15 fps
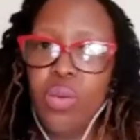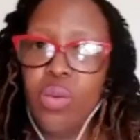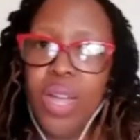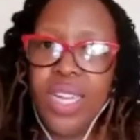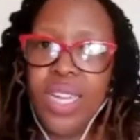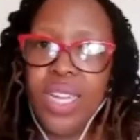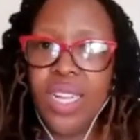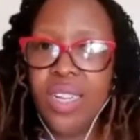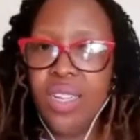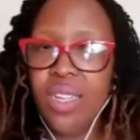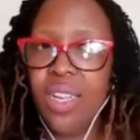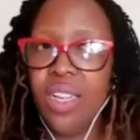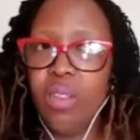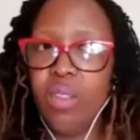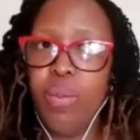We are creating
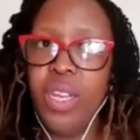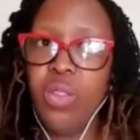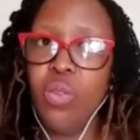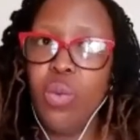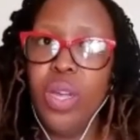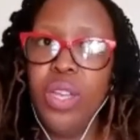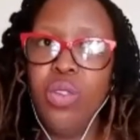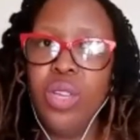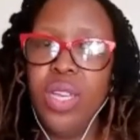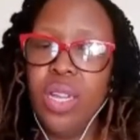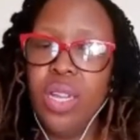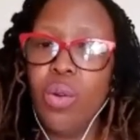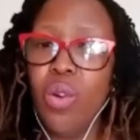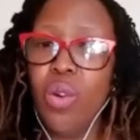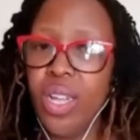a space where you can
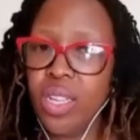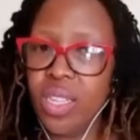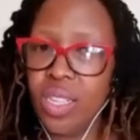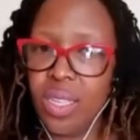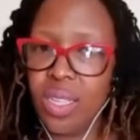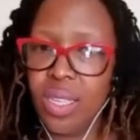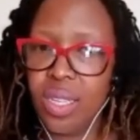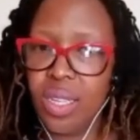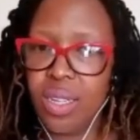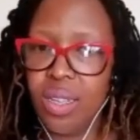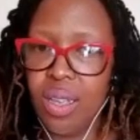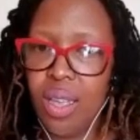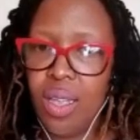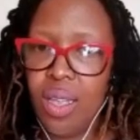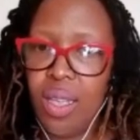coexist
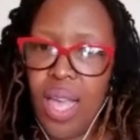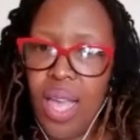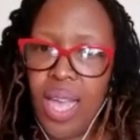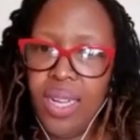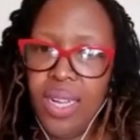and